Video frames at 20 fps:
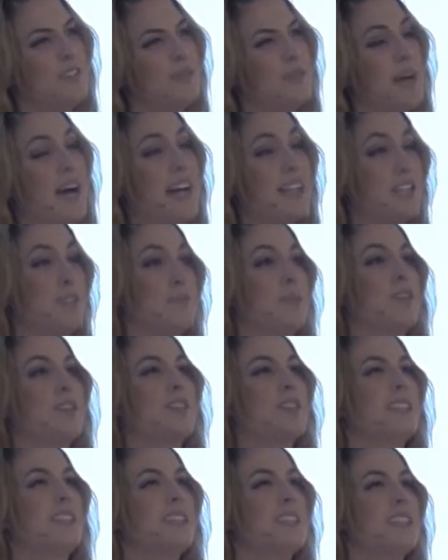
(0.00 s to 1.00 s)

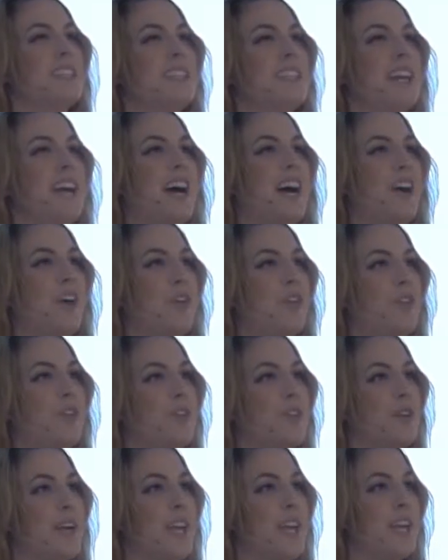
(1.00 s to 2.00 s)
possible isn't how
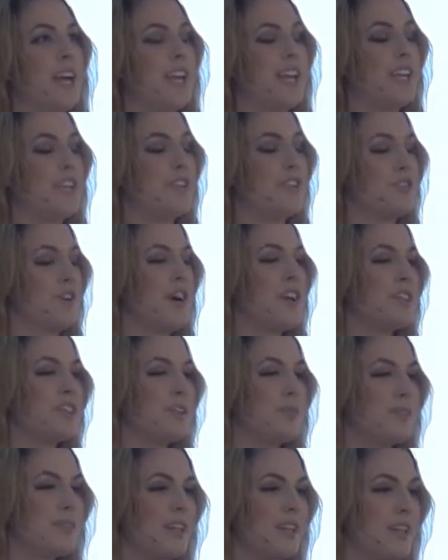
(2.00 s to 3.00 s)
great I can draw
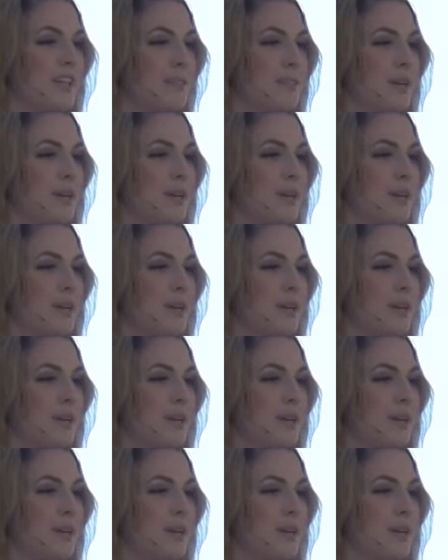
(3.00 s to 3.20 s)
something,